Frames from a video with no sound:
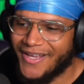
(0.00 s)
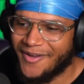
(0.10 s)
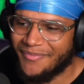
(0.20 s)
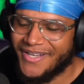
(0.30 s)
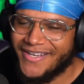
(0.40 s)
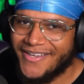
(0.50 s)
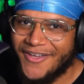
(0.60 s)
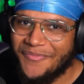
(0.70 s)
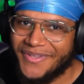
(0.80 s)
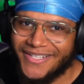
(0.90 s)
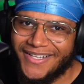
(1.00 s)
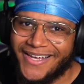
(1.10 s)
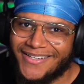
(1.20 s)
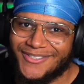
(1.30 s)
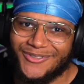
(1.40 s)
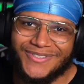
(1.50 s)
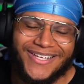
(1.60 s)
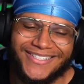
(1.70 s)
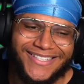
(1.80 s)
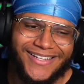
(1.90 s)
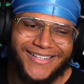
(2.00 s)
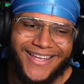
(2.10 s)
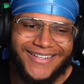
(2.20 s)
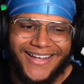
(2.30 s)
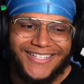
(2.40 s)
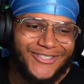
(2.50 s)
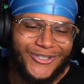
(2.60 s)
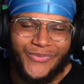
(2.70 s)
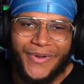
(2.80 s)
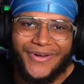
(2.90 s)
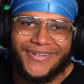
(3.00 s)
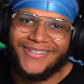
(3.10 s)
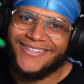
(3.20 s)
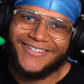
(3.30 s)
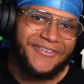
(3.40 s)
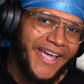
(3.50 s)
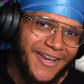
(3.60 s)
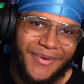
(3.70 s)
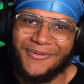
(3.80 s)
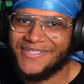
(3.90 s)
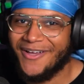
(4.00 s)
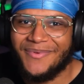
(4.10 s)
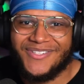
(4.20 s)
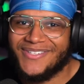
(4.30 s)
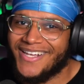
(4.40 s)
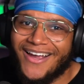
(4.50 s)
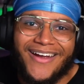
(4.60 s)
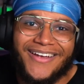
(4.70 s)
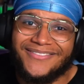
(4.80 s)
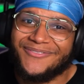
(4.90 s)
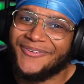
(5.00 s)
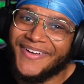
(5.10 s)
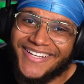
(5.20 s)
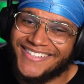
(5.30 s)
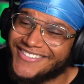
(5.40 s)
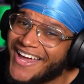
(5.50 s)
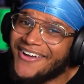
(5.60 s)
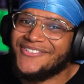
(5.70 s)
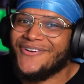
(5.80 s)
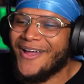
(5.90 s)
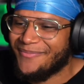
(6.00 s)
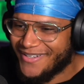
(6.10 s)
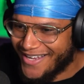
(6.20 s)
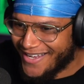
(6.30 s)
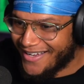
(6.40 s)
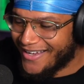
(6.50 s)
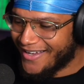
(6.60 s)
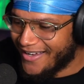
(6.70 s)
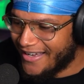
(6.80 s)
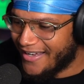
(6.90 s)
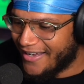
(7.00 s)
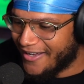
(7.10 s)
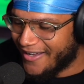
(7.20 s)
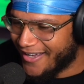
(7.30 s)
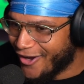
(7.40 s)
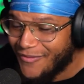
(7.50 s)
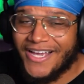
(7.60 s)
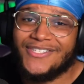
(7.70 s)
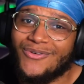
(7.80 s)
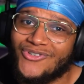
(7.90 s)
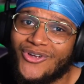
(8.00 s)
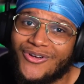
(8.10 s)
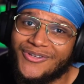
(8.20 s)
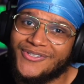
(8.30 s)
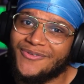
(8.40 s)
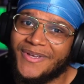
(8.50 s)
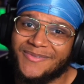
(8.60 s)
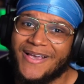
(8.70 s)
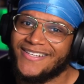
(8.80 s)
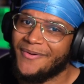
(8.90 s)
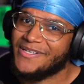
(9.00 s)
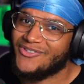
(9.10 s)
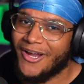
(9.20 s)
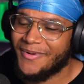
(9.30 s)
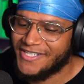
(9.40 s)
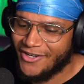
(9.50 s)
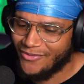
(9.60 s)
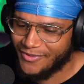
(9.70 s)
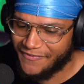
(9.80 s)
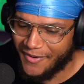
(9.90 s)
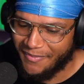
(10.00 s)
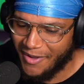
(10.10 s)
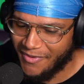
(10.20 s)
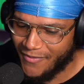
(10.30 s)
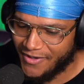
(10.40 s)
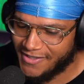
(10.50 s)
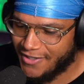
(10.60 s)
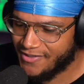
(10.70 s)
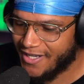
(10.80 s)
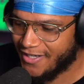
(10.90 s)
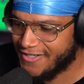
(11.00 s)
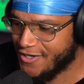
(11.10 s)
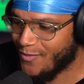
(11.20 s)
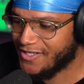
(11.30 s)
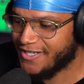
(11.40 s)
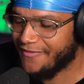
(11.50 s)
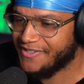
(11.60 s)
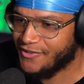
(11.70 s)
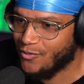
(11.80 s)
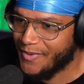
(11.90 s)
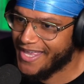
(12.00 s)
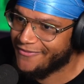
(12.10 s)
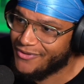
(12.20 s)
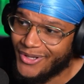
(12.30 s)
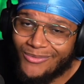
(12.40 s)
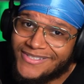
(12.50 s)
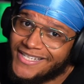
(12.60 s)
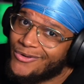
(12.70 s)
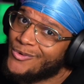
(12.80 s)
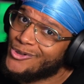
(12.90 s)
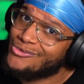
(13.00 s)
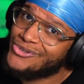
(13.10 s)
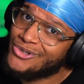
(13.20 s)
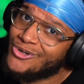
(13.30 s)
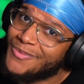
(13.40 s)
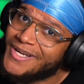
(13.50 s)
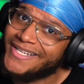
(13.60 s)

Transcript: a minute ago, but then like as soon as I decided that, I saw Twitter anime was coming, so I was like, all right, rating. So now it dropped. Uh, I hope you guys do enjoy it on YouTube, man. Smash like button, subscribe to the channel. It might be one of the series that I continue watching every single week. If you don't see it on YouTube,